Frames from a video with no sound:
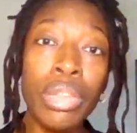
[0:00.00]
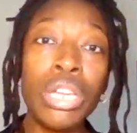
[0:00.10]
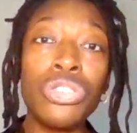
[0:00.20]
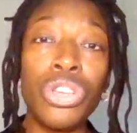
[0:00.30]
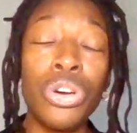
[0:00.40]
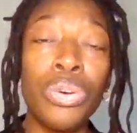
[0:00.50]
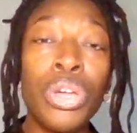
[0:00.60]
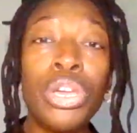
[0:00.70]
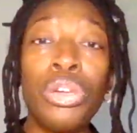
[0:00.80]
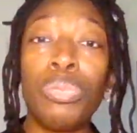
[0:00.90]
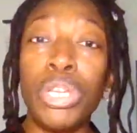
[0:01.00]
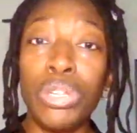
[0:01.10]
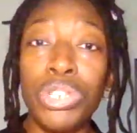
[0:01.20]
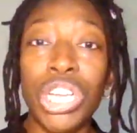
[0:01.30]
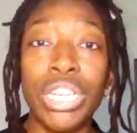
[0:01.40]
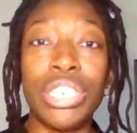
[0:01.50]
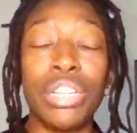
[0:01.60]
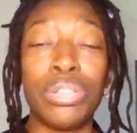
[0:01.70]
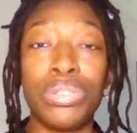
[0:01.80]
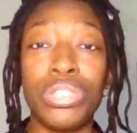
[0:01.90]
So when you change
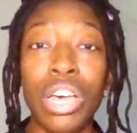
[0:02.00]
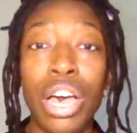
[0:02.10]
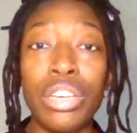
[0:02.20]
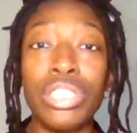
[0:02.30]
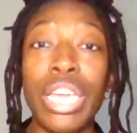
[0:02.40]
out those socks